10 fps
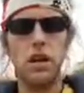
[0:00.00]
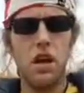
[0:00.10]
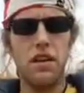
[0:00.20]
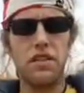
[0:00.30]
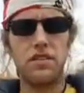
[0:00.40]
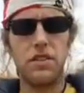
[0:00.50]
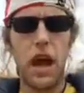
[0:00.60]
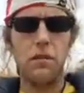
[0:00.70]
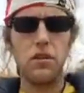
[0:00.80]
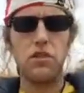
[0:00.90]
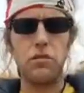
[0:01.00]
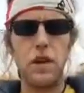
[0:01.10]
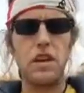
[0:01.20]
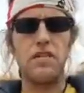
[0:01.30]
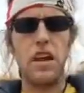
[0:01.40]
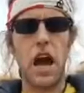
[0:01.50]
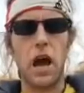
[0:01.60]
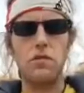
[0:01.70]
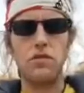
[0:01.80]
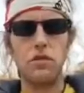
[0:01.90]
the establishment of an
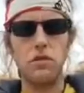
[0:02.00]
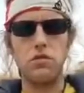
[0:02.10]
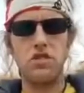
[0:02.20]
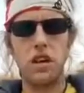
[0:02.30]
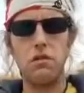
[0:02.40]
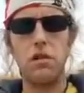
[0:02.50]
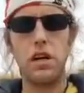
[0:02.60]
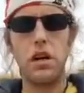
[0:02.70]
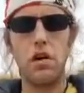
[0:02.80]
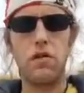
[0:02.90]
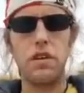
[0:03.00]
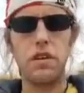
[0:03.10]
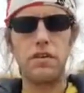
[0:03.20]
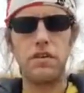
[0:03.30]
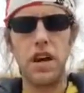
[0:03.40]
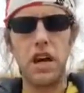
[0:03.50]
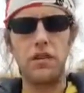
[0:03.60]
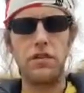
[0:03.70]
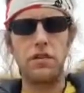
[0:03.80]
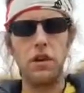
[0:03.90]
absolute tyranny over these
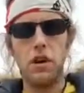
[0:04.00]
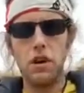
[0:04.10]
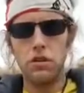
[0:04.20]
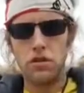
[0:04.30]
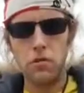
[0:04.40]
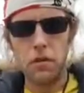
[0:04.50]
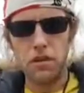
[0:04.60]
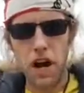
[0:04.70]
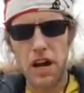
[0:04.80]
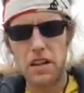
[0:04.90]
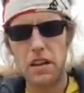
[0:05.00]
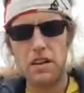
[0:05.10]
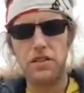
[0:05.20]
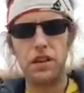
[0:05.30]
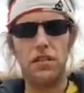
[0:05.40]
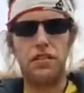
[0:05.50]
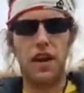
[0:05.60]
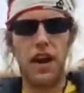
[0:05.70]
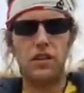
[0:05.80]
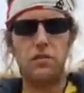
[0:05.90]
states. To provide this, let
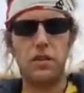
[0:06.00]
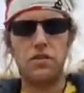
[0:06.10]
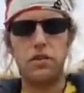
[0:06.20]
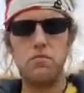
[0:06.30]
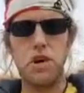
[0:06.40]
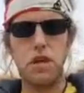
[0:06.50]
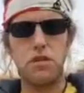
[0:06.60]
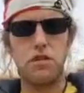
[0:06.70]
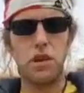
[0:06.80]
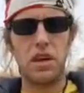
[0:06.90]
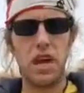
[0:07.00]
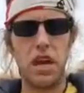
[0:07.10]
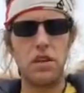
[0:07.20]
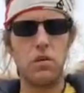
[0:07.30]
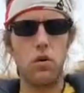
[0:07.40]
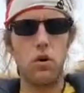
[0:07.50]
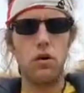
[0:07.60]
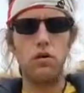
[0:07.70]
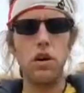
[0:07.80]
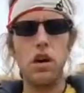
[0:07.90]
facts be submitted to a candid
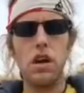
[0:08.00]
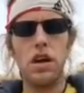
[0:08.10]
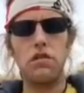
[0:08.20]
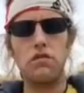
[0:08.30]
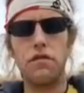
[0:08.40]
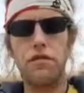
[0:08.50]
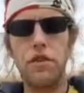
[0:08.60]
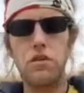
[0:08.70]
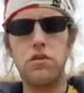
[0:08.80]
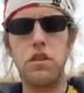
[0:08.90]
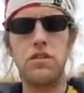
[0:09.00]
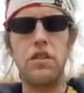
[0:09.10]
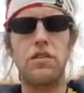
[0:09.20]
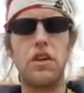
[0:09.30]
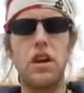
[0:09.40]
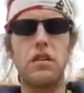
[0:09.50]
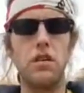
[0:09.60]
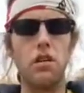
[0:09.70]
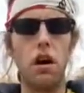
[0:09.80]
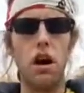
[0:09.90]
world. He has refused his assent to
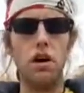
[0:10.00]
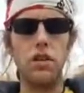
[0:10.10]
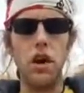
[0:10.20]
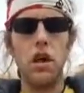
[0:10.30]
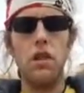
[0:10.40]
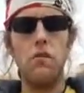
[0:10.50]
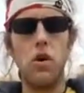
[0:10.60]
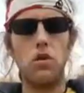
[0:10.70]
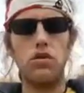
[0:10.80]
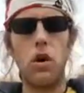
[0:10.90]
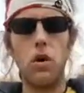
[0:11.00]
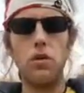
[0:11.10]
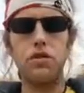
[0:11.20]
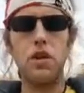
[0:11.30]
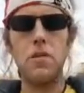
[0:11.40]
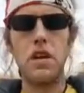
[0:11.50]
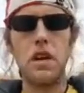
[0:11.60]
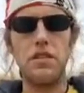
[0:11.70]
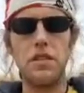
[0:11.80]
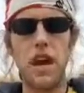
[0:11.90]
laws, the most wholesome and
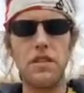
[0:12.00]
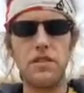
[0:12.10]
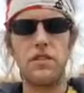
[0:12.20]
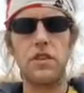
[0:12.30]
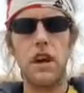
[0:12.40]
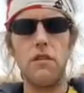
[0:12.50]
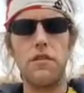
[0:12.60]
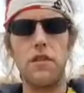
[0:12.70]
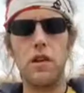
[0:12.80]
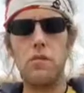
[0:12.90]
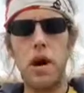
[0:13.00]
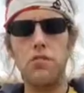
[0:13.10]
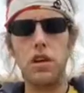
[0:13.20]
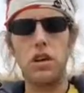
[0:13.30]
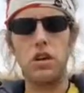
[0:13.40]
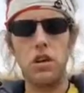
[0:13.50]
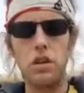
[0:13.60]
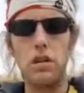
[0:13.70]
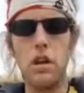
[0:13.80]
necessary for the public good.